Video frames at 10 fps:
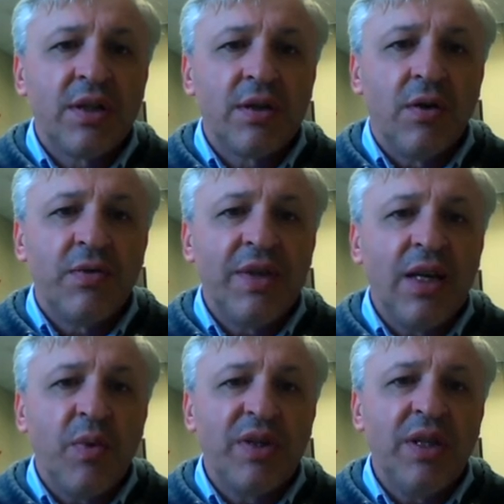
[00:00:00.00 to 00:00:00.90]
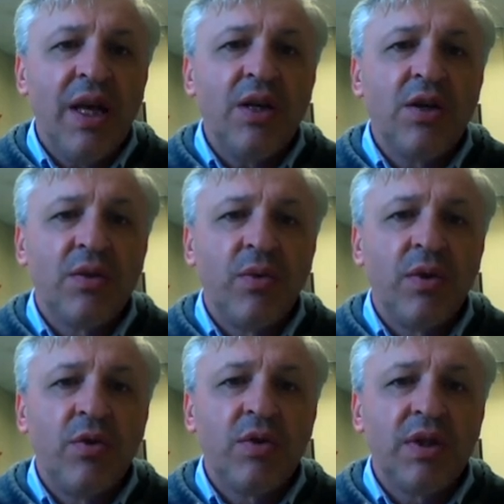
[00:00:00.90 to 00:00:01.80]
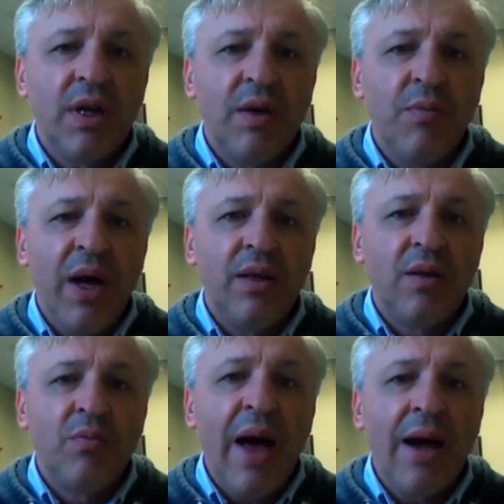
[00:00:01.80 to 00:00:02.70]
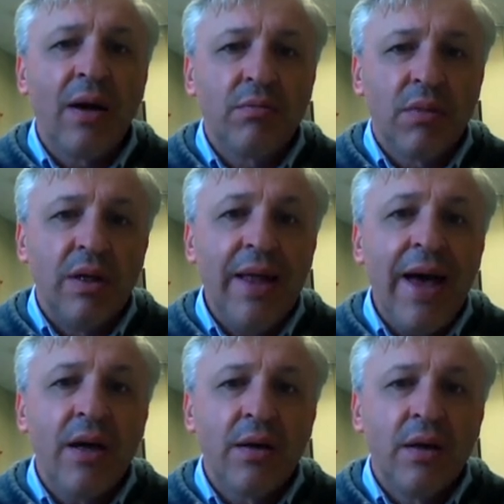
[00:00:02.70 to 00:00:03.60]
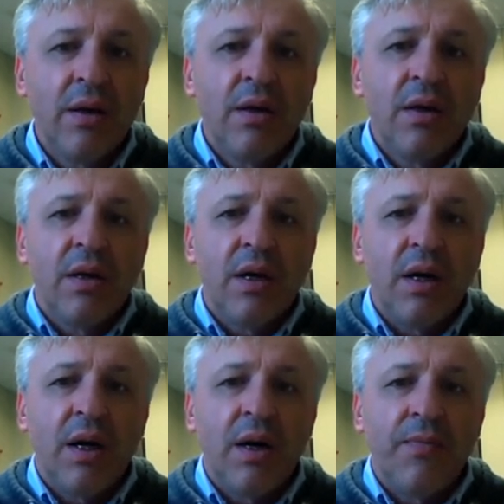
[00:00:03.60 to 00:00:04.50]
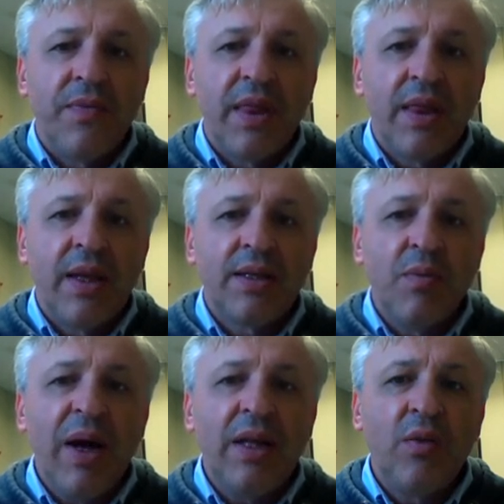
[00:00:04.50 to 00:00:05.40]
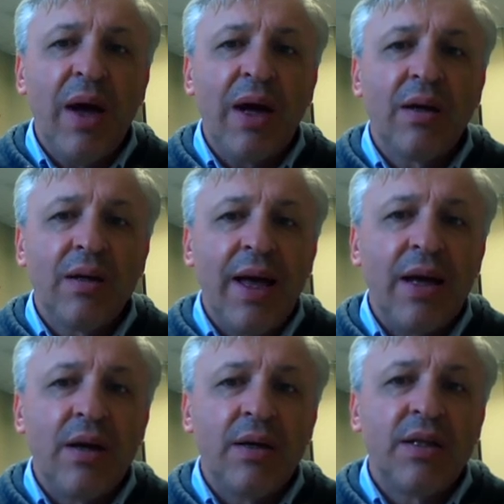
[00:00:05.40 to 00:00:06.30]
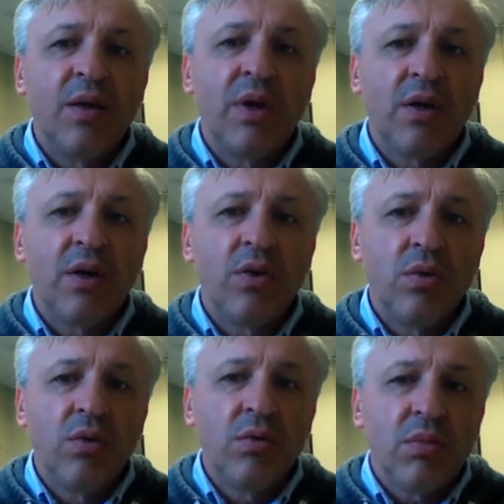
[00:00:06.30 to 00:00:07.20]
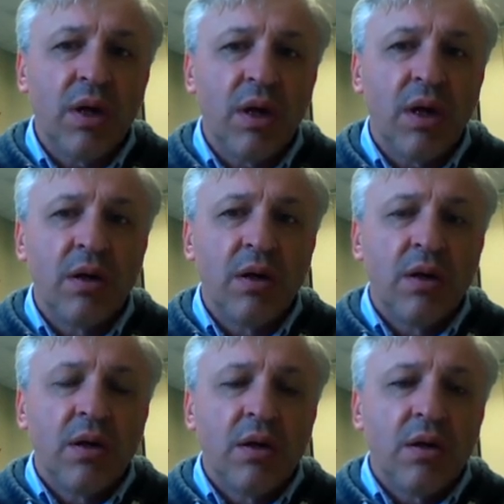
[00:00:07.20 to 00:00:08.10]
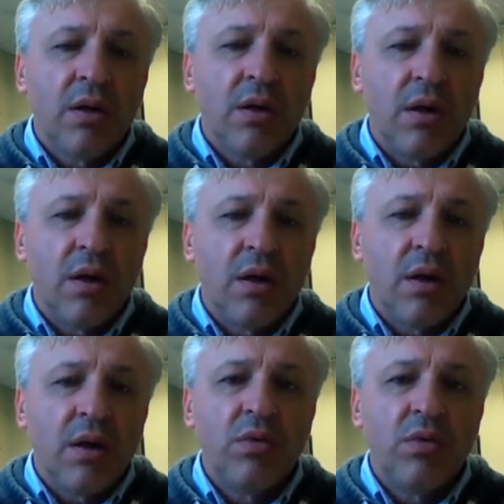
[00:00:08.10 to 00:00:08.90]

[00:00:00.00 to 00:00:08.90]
this offset representations, we'll use embedding bag layer. This embedding bag layer is similar to what